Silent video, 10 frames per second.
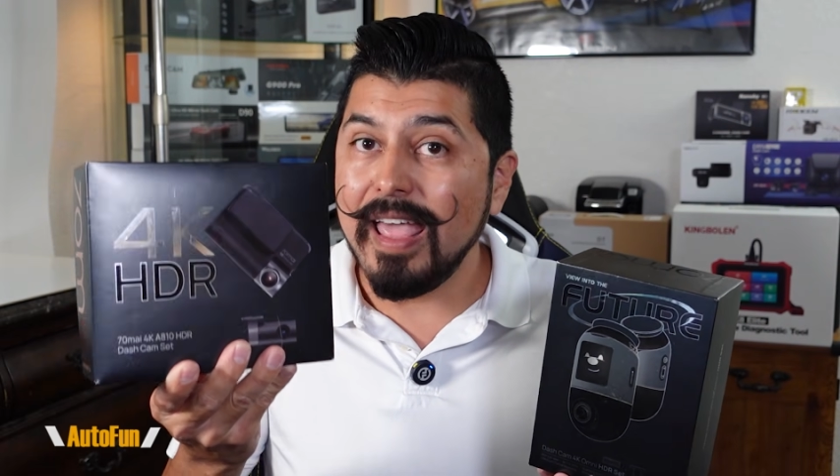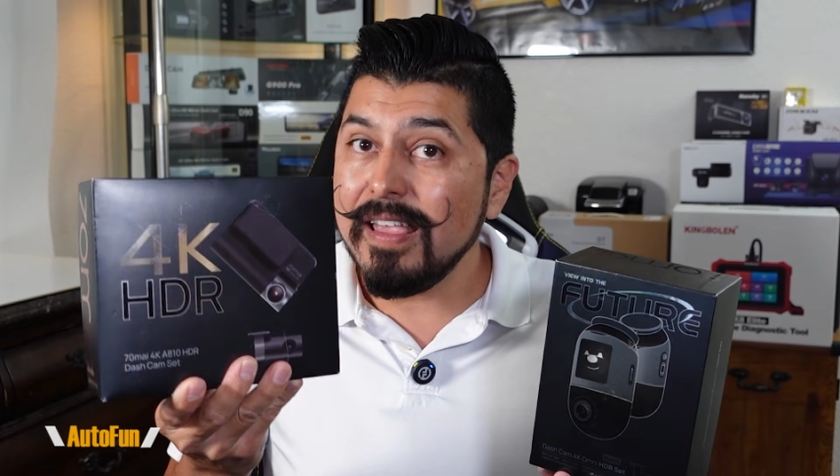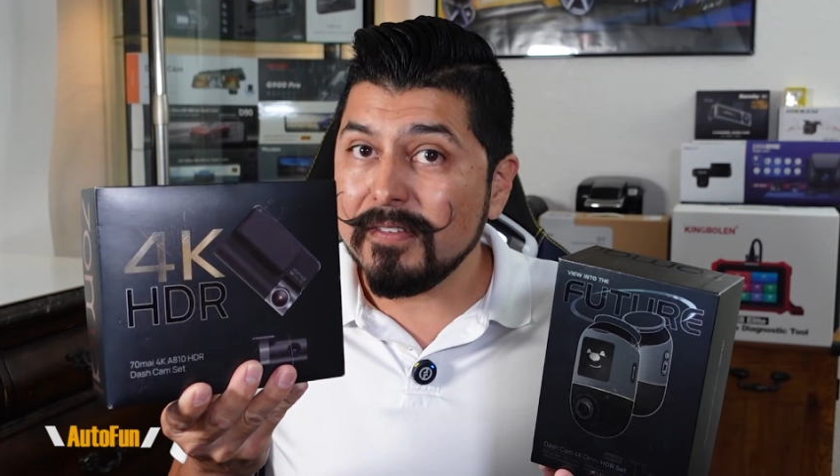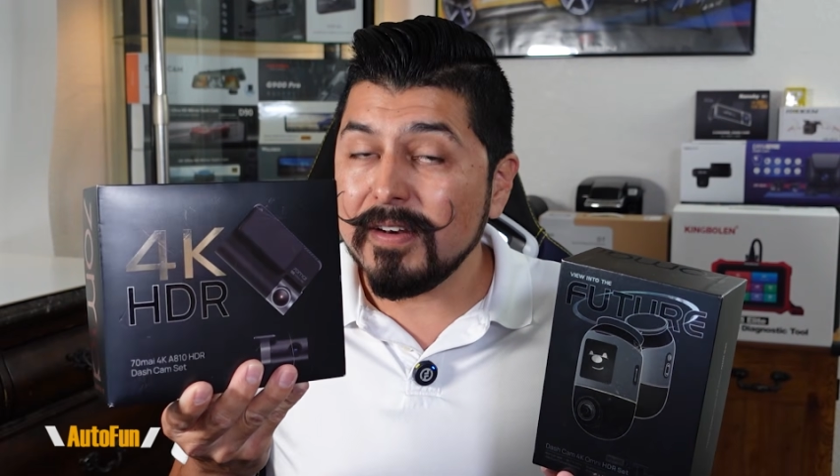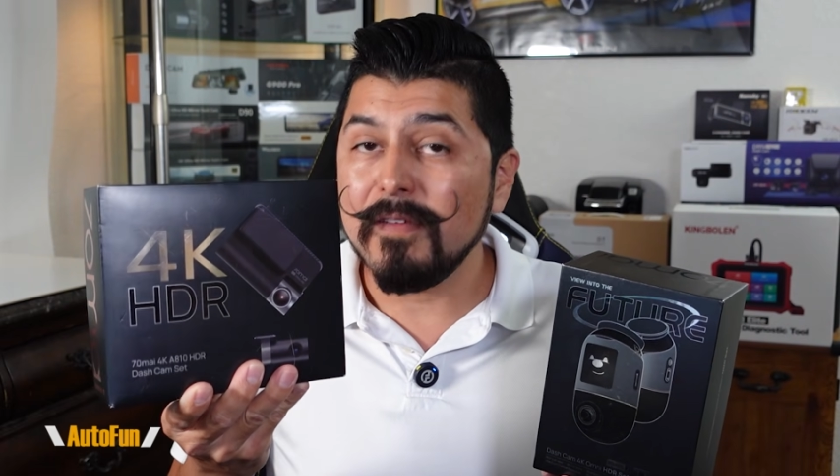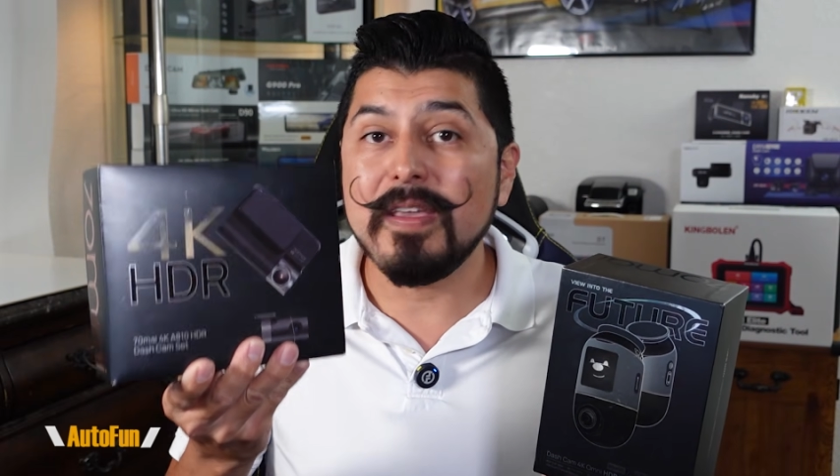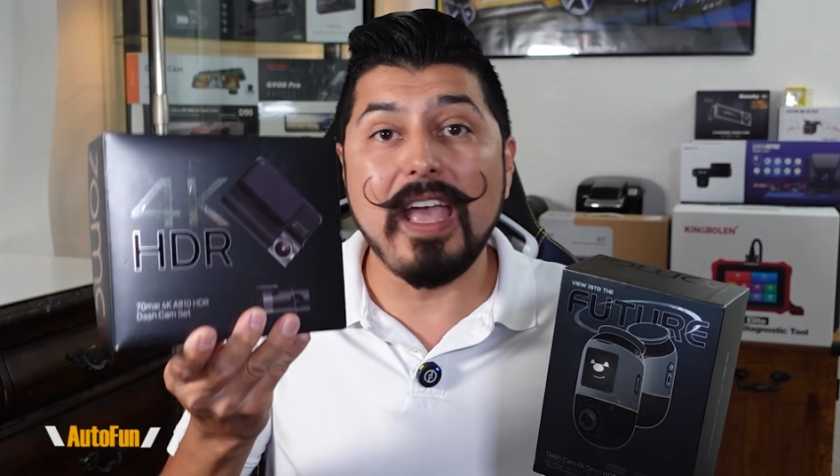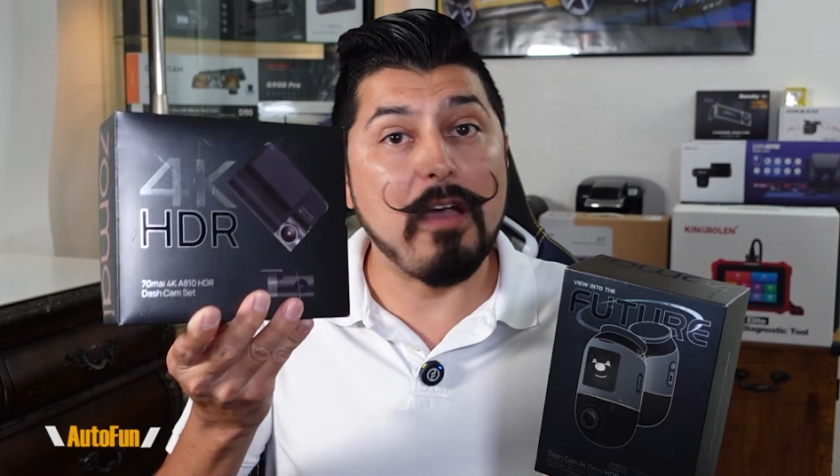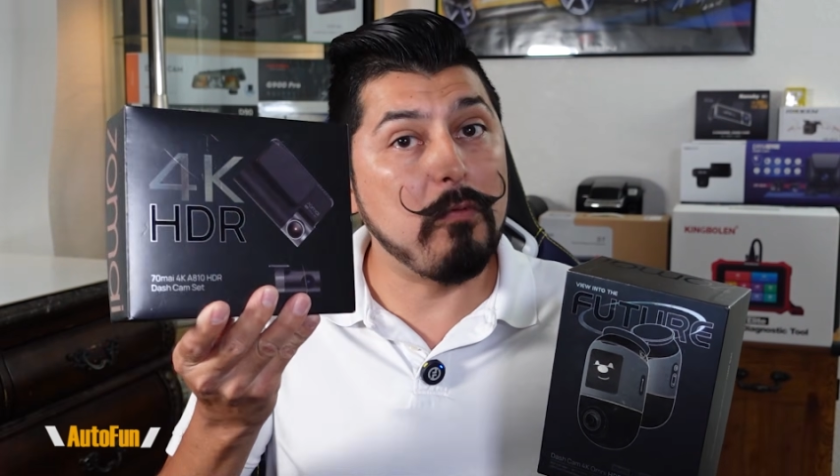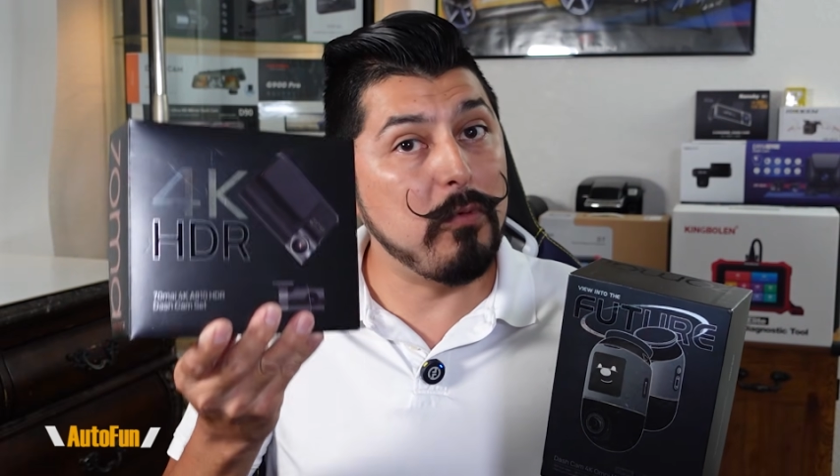is gonna
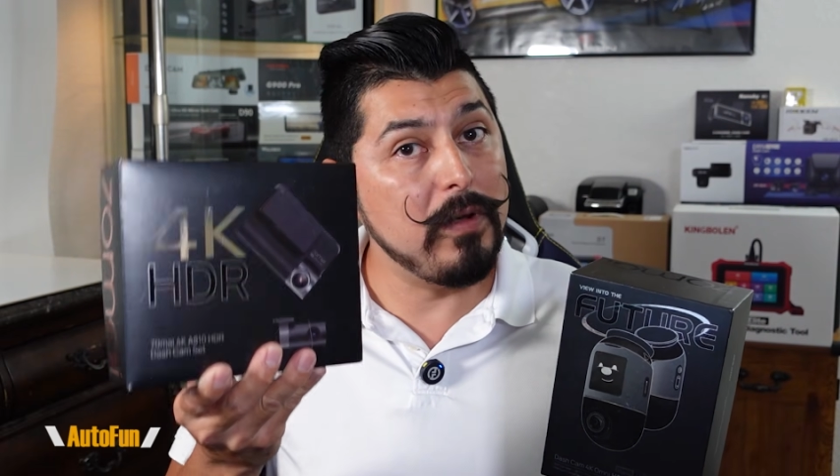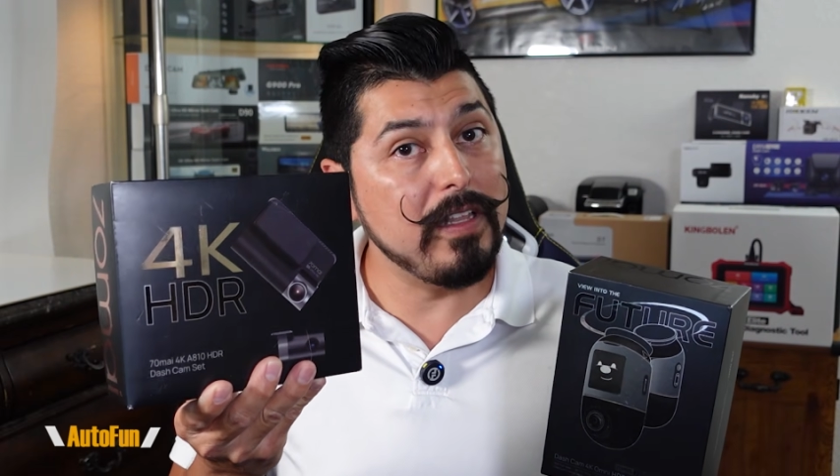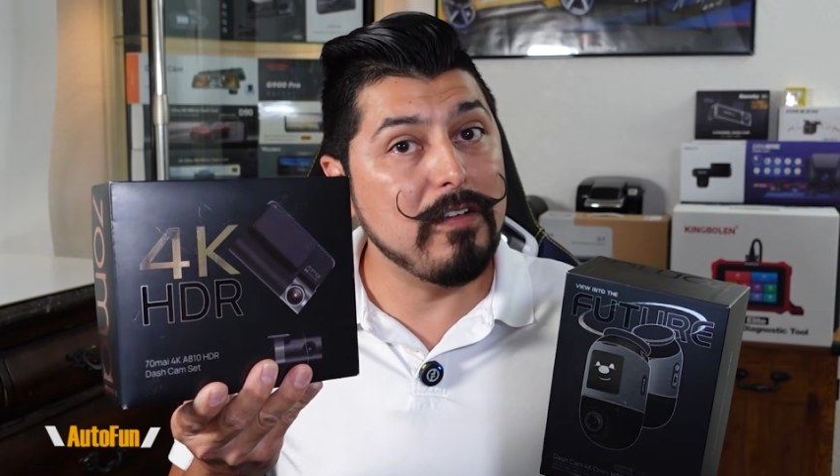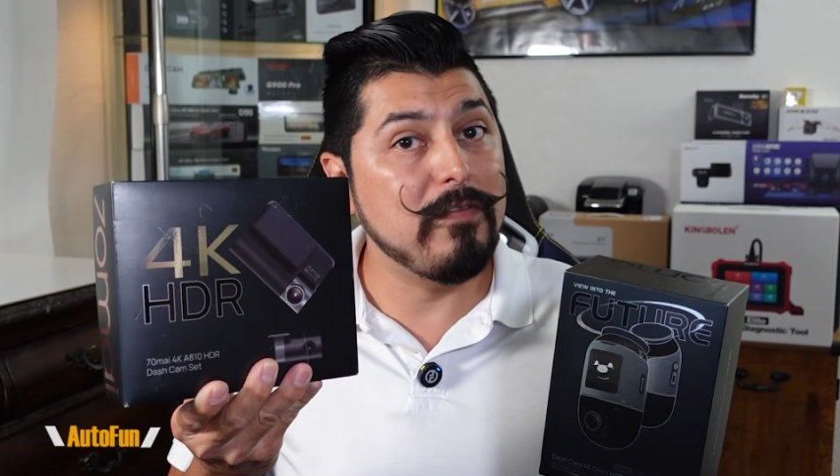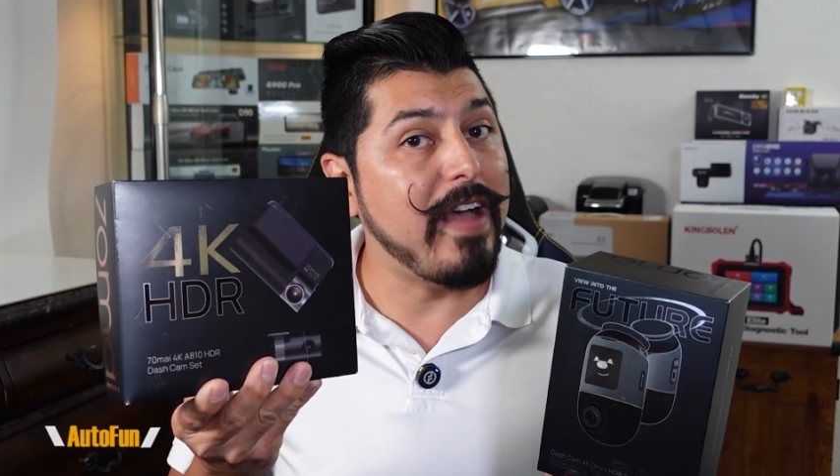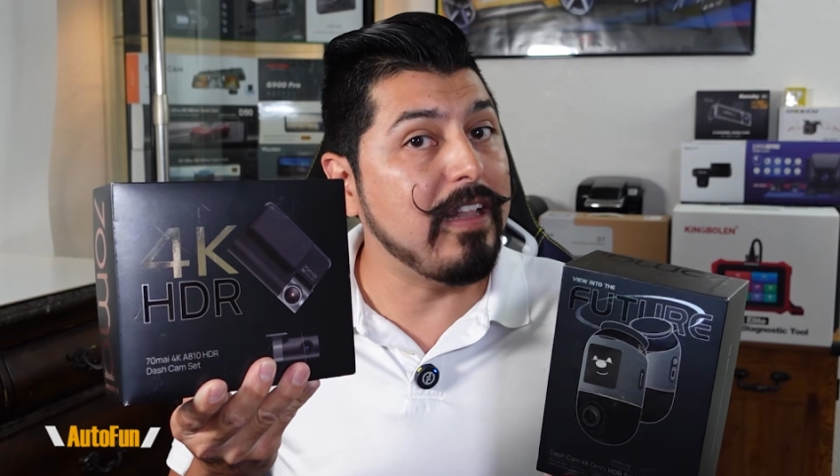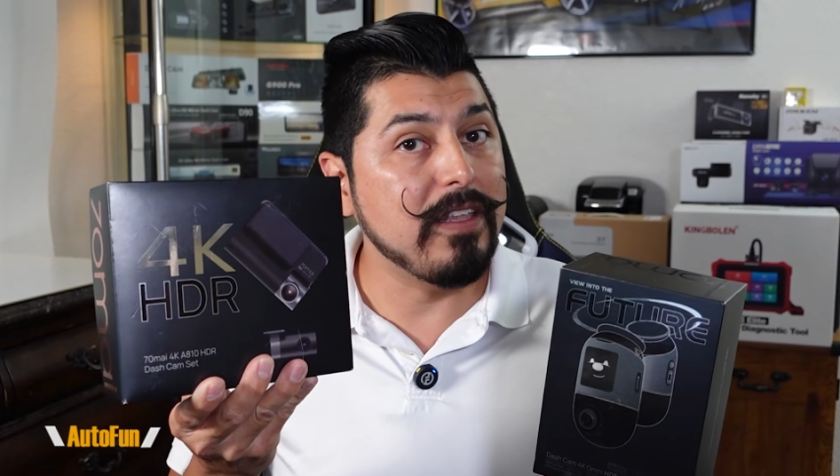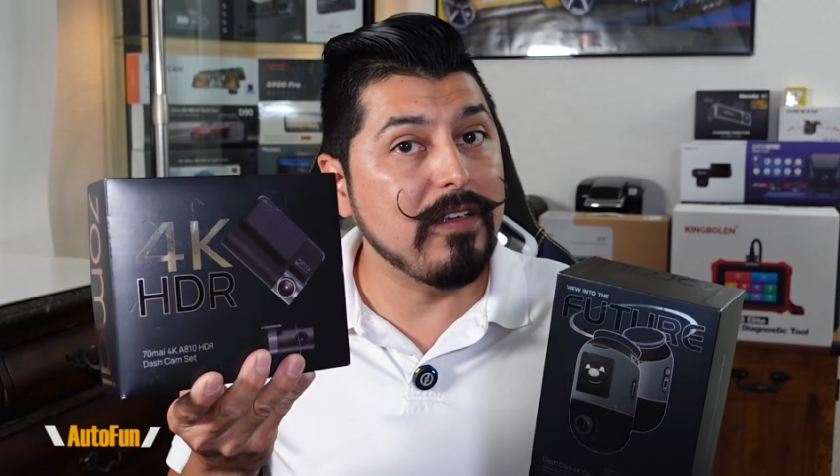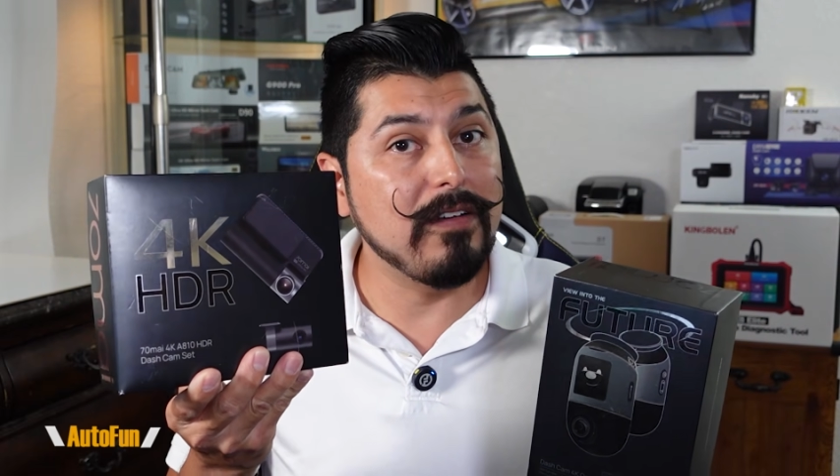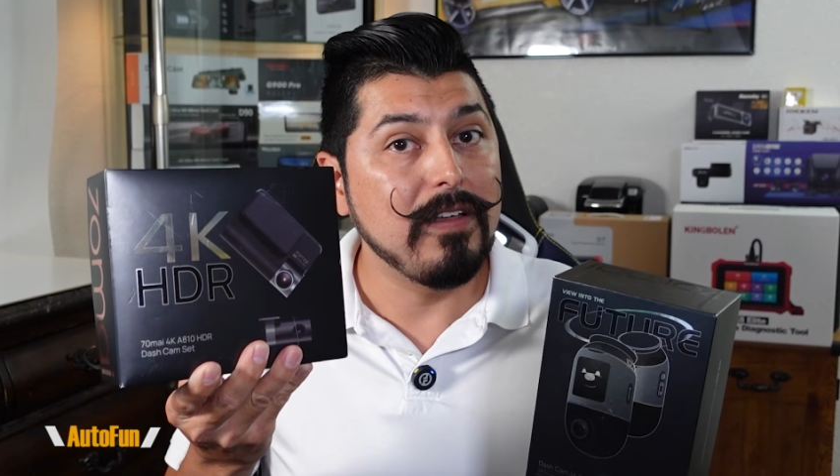be a really good
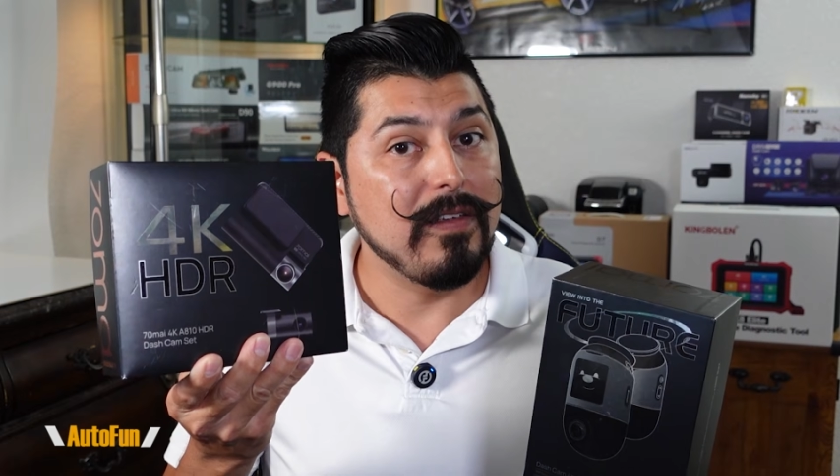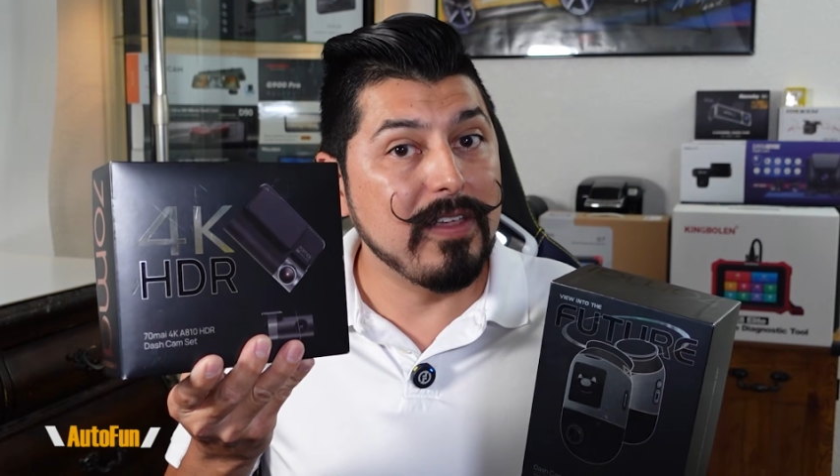value